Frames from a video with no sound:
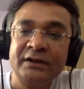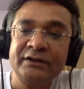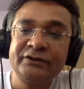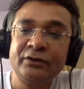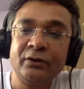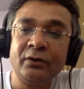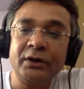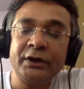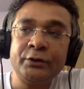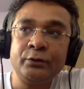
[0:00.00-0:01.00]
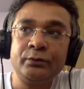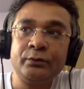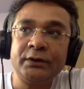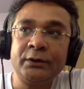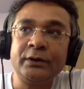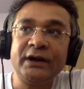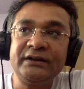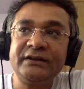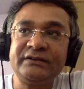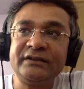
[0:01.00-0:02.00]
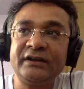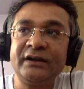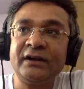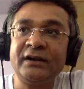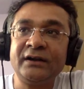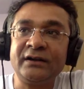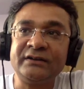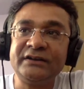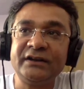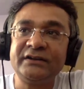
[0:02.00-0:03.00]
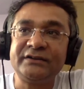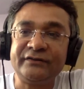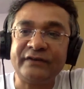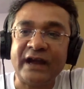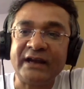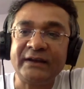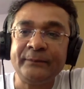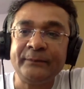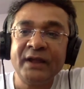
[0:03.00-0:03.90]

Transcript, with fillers: So you look at this, uh, consider this fact